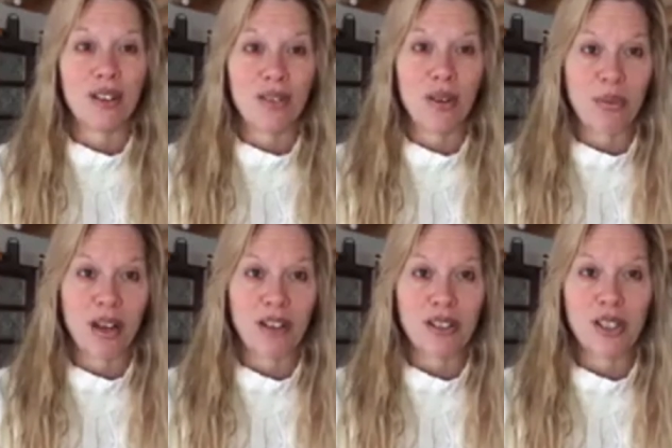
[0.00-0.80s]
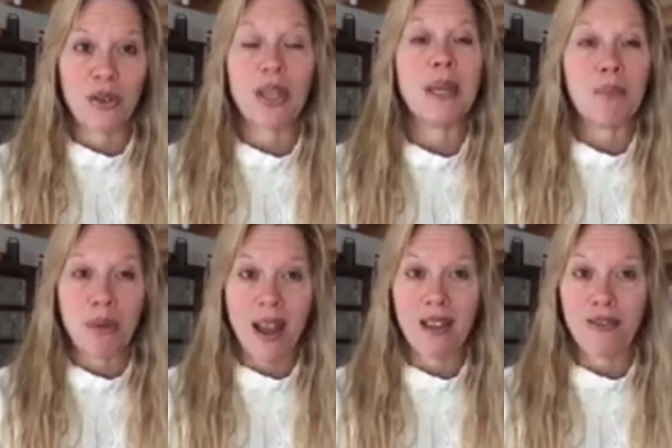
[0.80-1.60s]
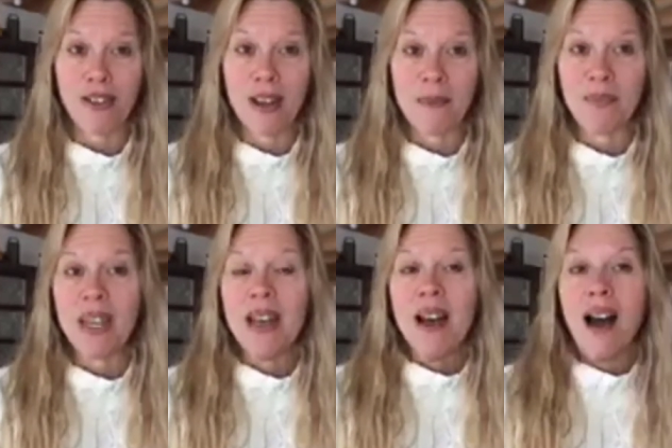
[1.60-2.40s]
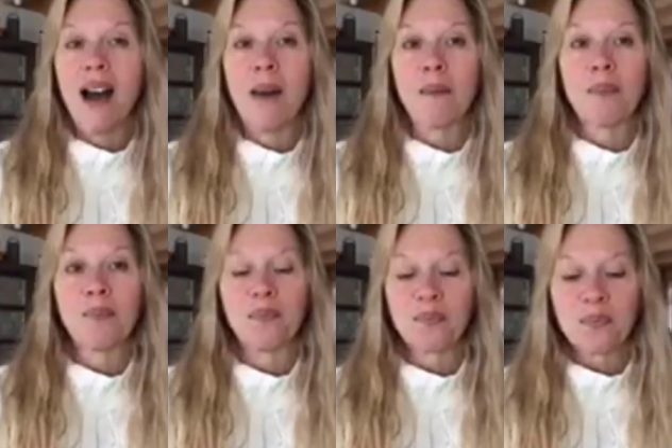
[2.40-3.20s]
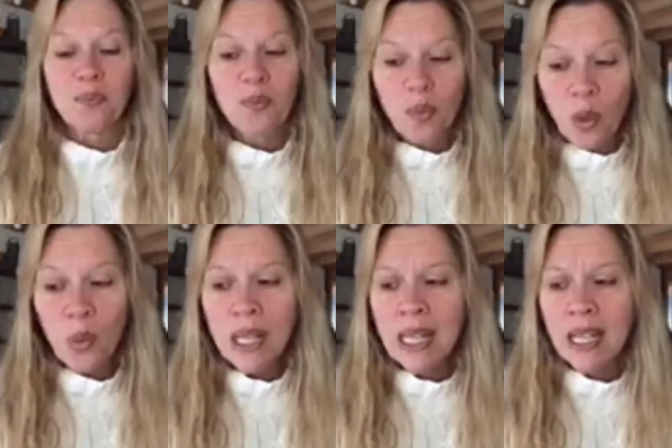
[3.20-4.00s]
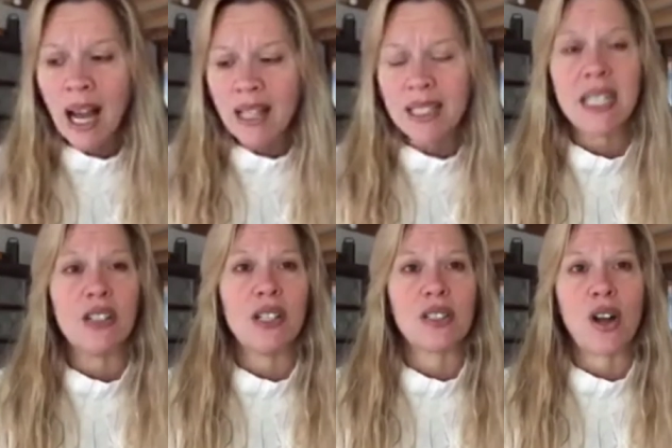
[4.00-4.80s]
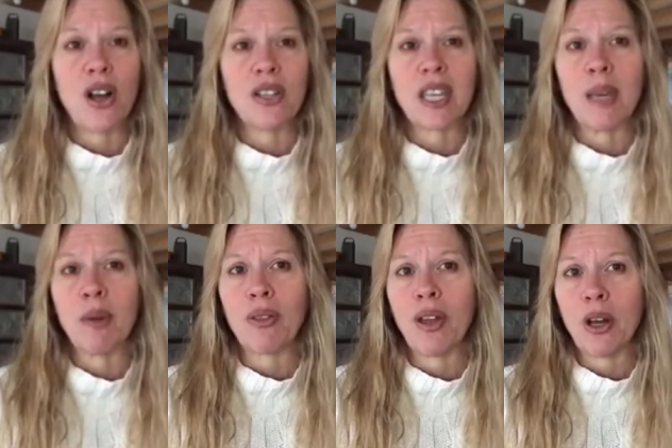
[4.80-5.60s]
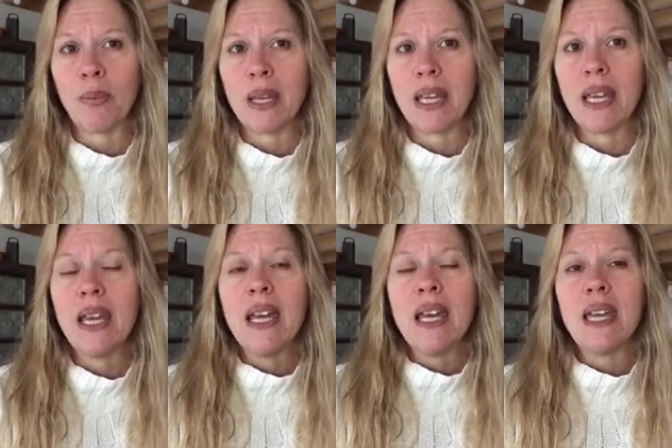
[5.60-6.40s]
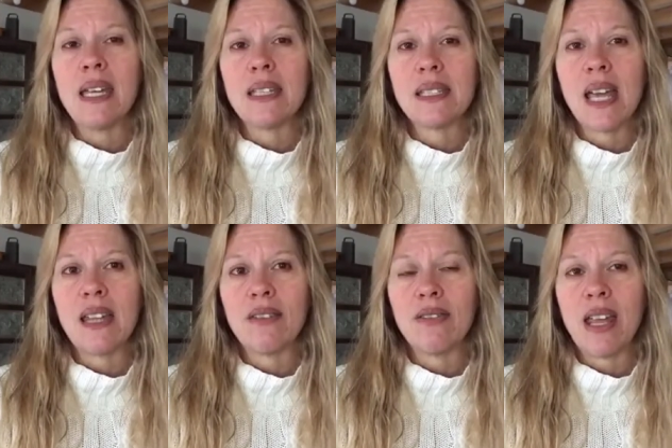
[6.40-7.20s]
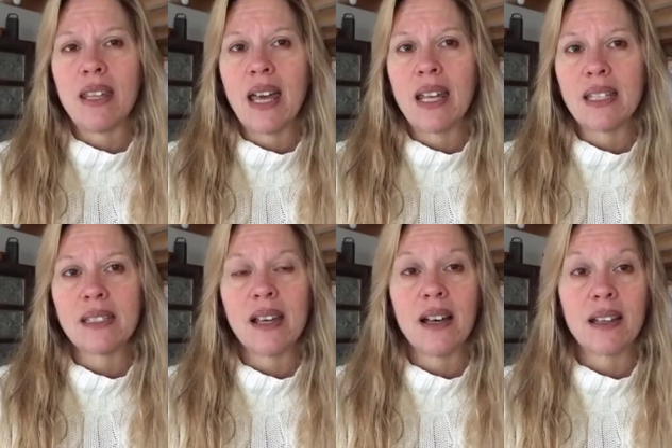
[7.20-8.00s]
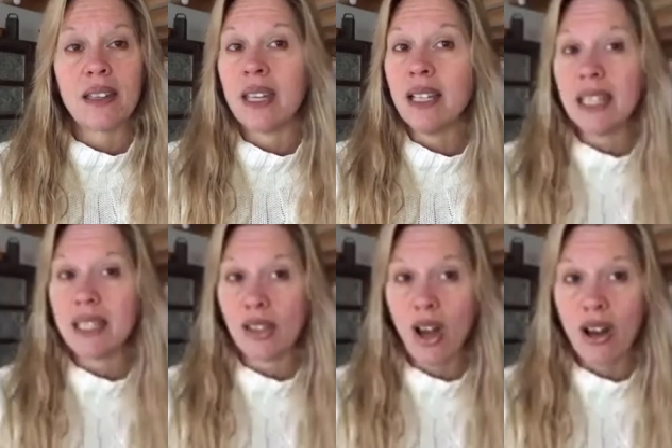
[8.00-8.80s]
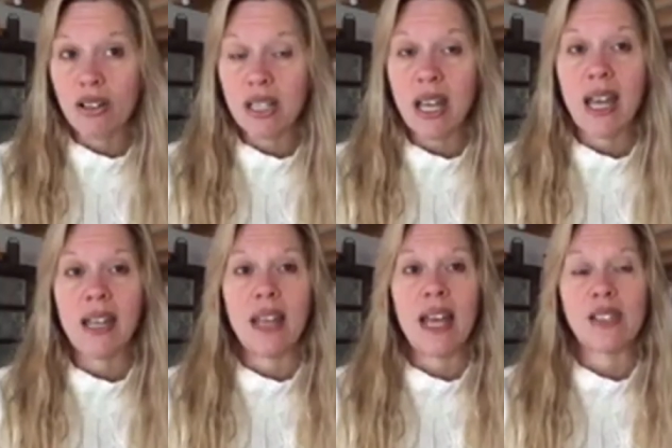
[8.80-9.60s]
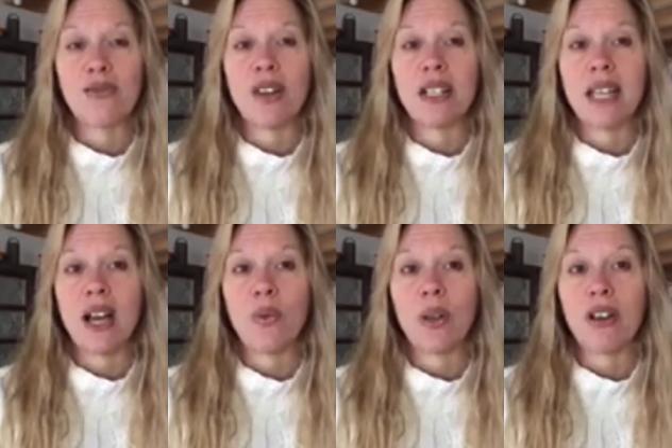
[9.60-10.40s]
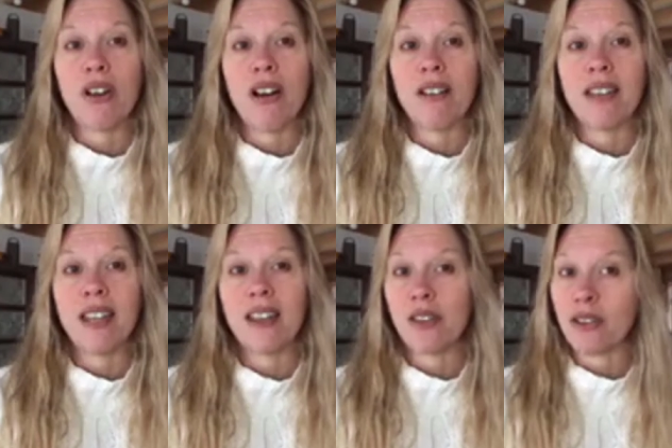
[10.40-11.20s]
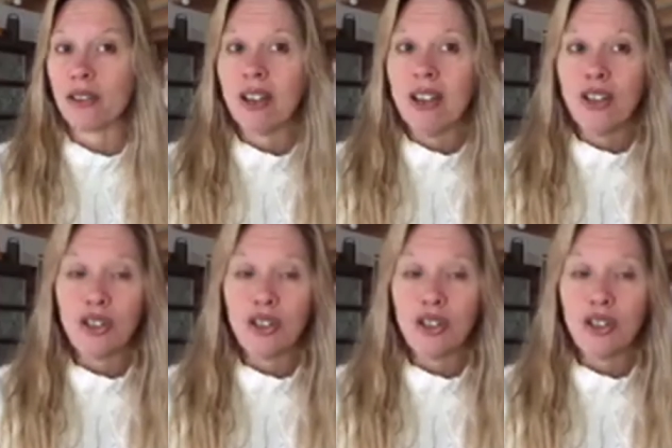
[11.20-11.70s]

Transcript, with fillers: of all of our prayers. So keep praying for him. Um, we need God to heal his heart. The chemotherapy is, and, and that is uh, killing his heart. And as of right now, we are on another